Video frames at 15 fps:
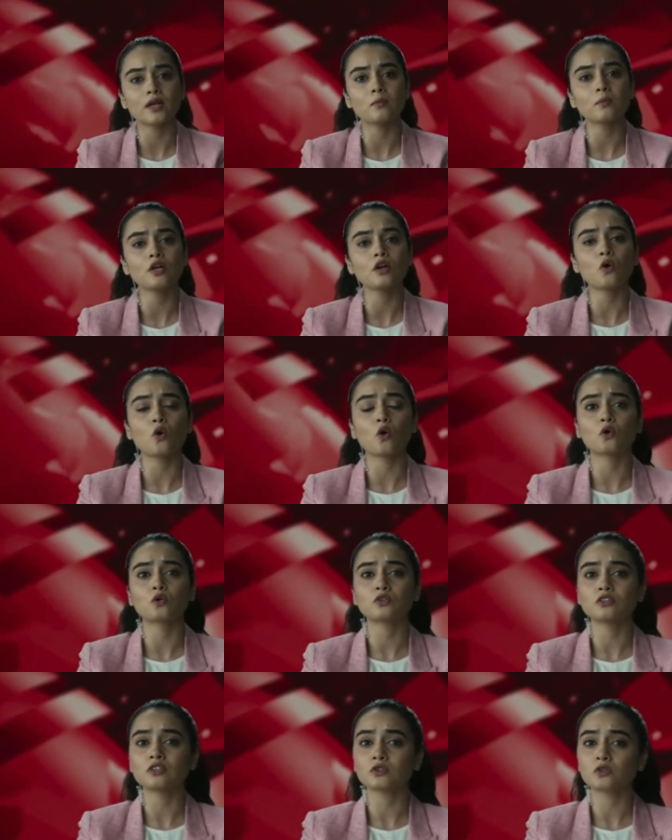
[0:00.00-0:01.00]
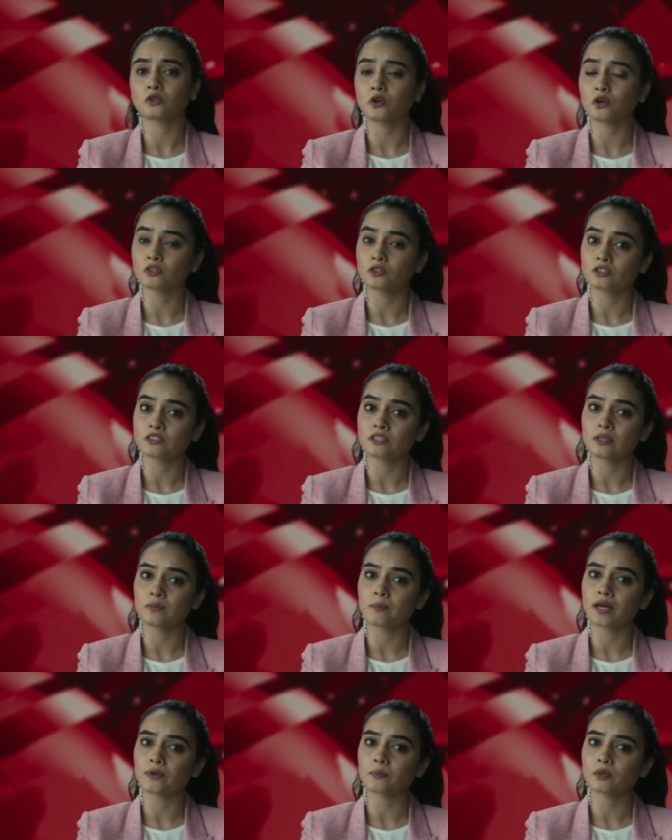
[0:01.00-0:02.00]
of India's population does not want her to
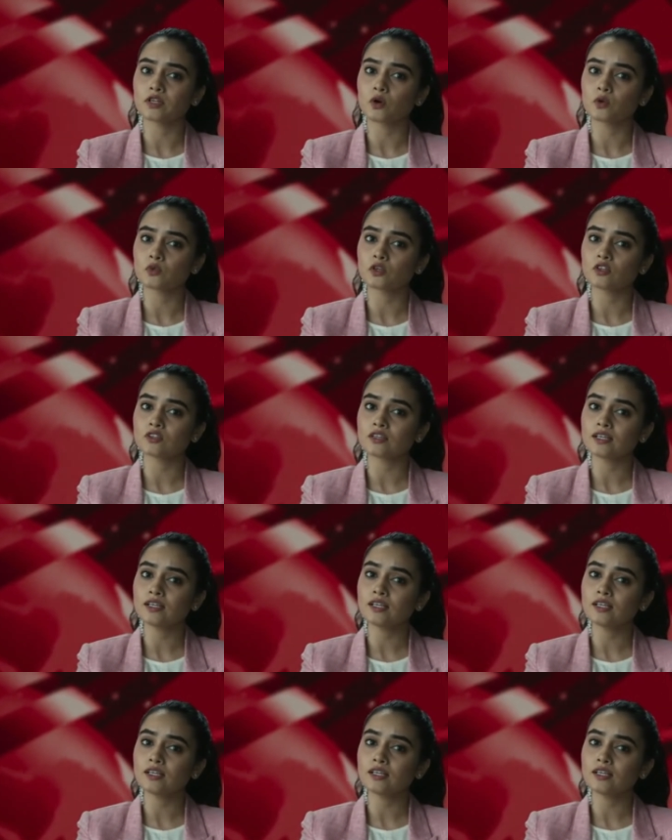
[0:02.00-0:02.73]
talk to Naina.